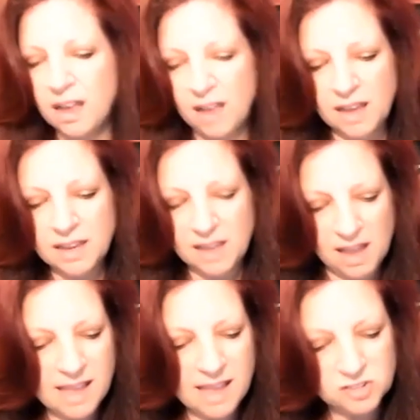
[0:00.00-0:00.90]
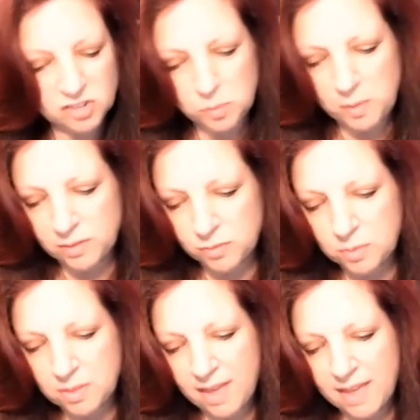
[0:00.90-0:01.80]
I actually went
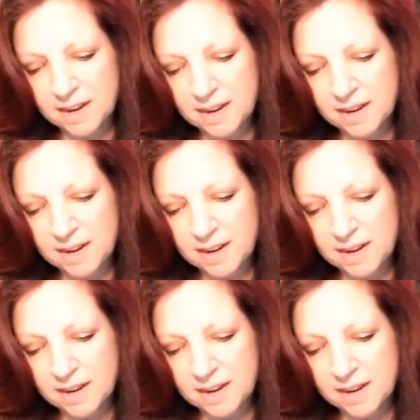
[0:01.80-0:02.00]
through that.